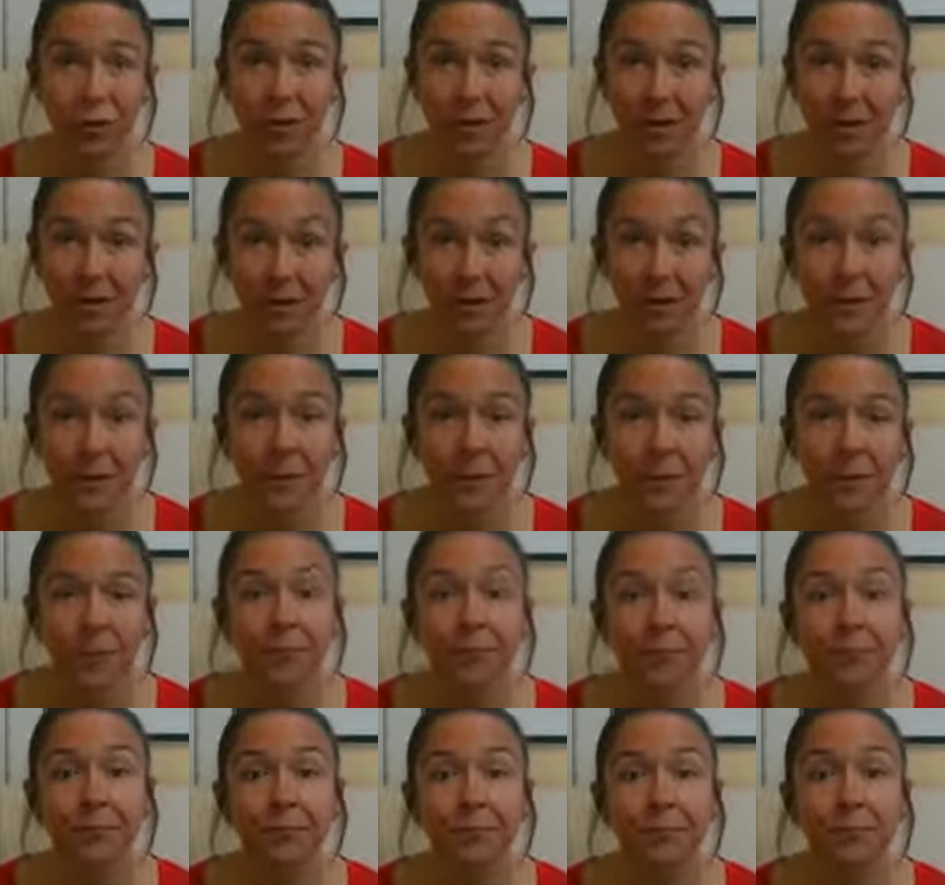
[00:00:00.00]
live.
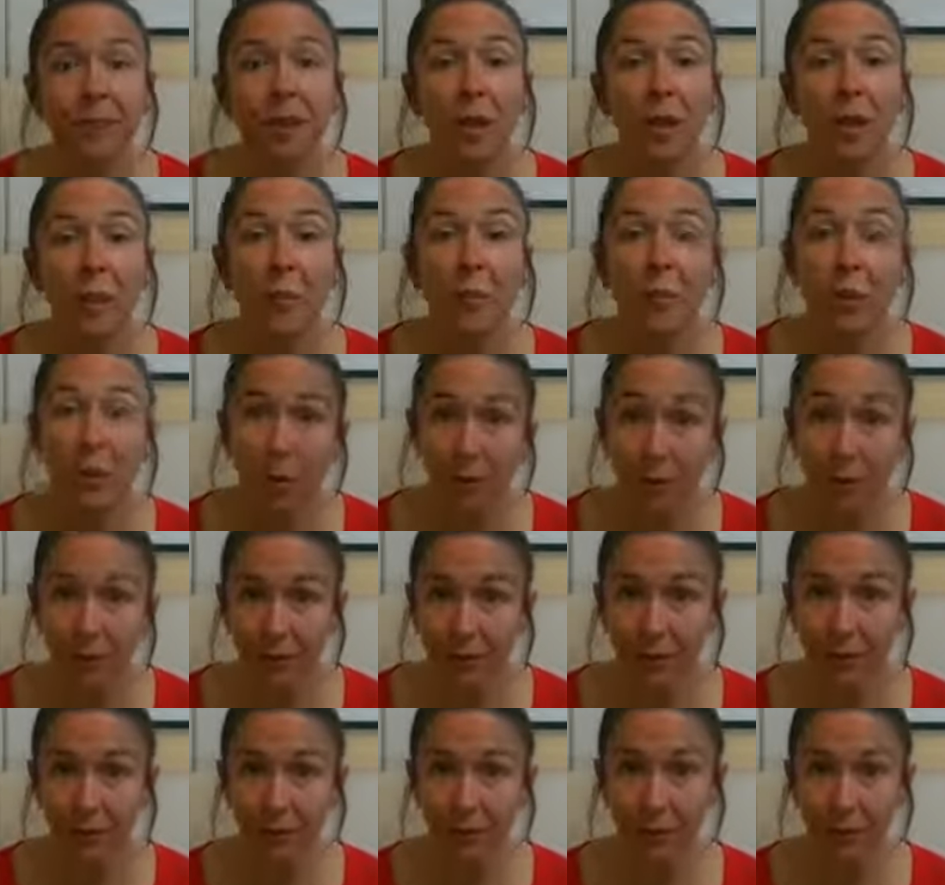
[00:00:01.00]
But
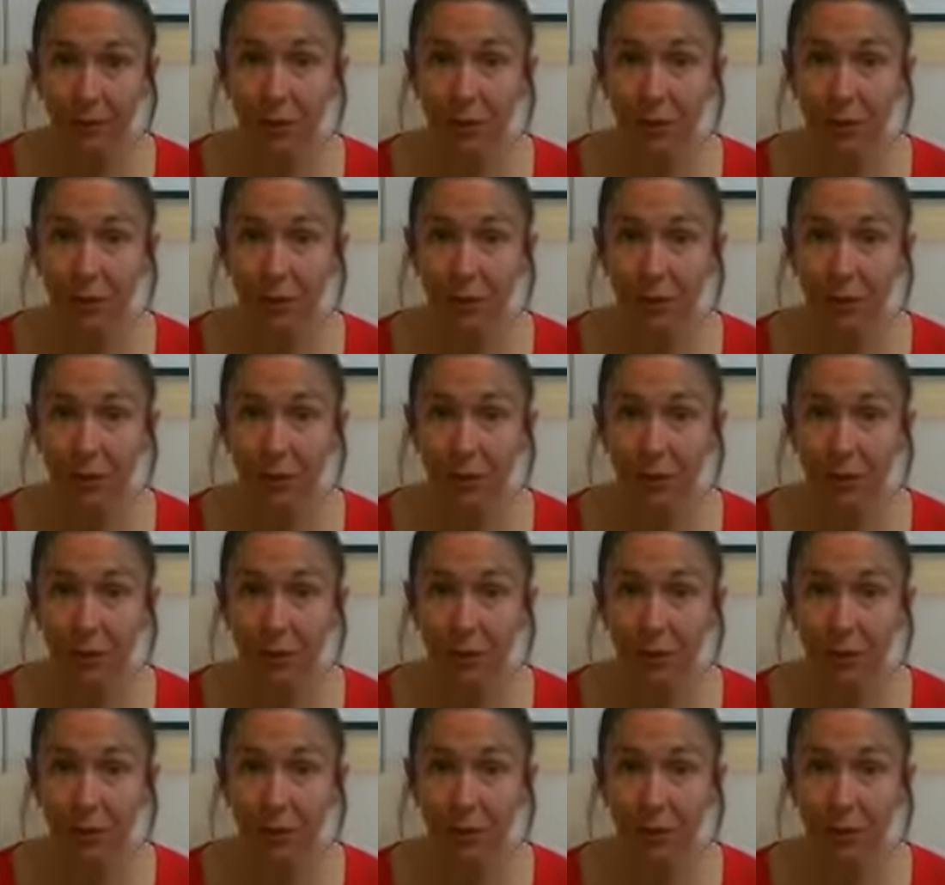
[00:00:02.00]
with your